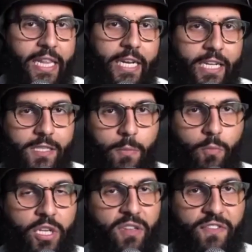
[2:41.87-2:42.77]
hits
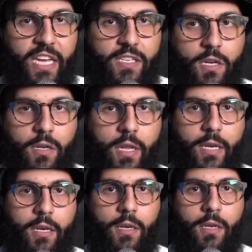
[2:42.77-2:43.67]
someone in the face, they're
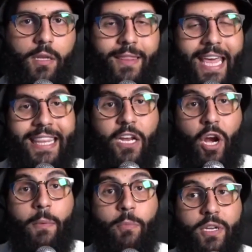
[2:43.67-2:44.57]
like, then they're
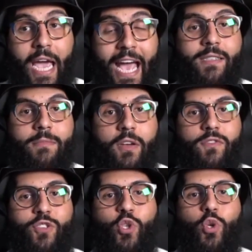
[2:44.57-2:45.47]
able to ask
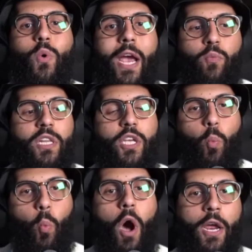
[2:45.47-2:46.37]
themselves, do I really
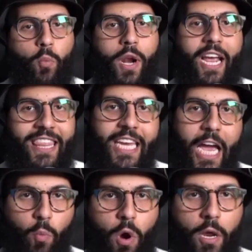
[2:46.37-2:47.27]
want what I think
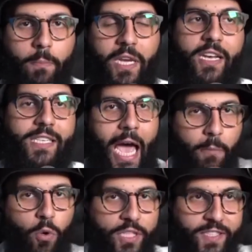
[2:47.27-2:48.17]
I want? Because
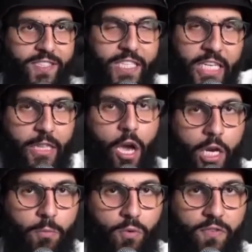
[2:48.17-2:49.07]
I'm only seeing the
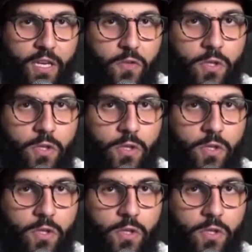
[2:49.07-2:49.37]
honeymoon phase.